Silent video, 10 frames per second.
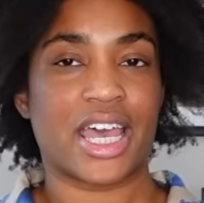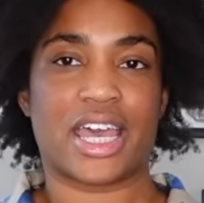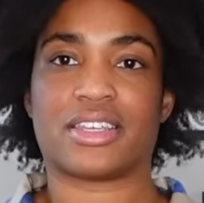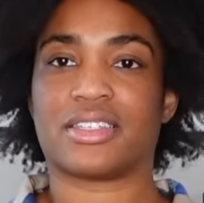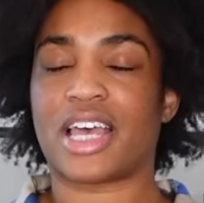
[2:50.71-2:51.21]

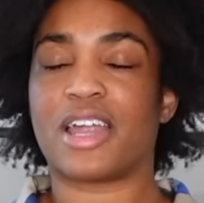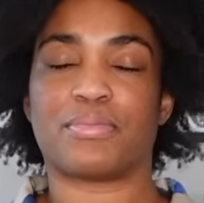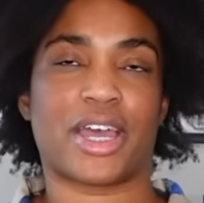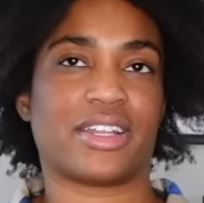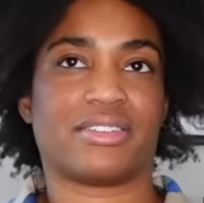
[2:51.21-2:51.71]
A design
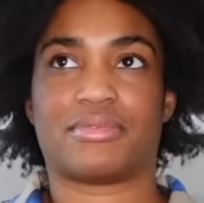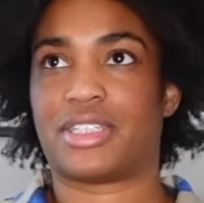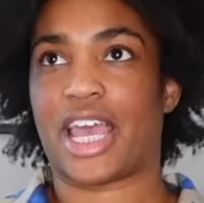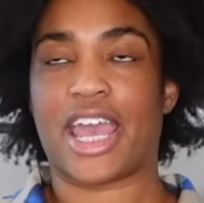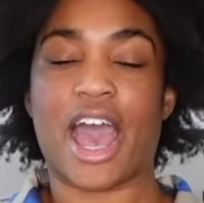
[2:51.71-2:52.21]
might,
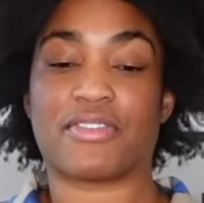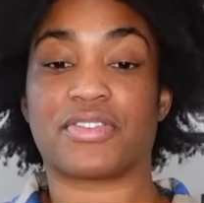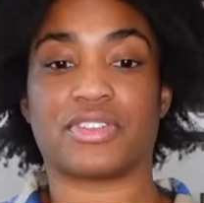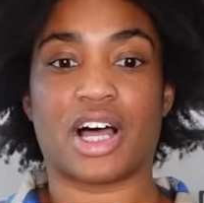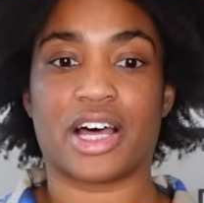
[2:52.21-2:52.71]
say, have a
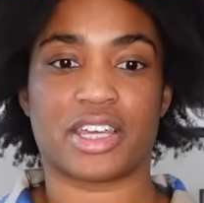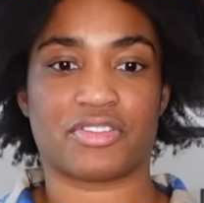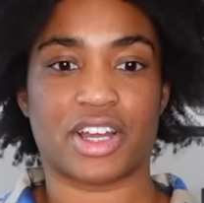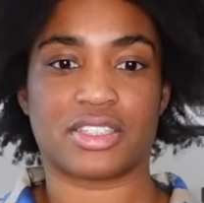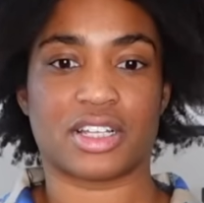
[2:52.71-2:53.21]
flaw that
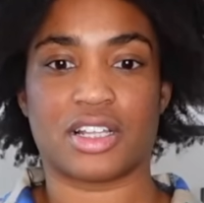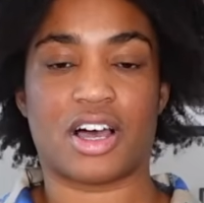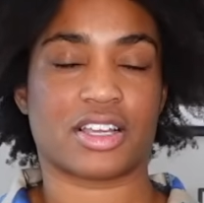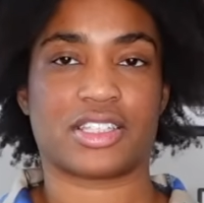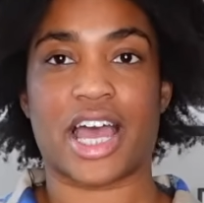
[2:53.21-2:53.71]
runs
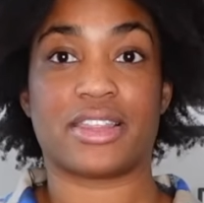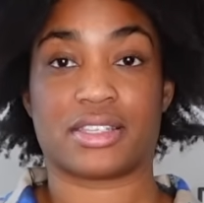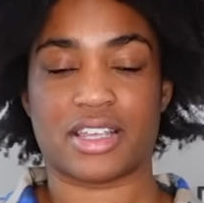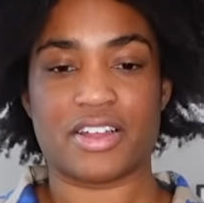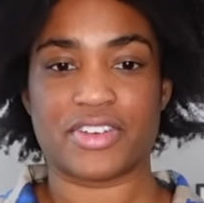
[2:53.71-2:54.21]
alongside the
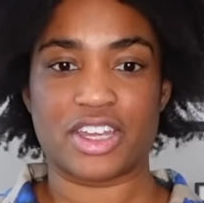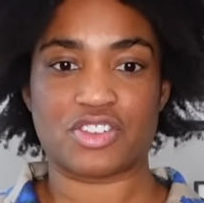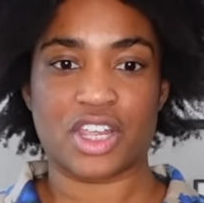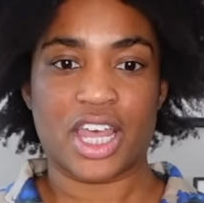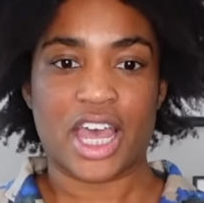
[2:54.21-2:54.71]
selvage.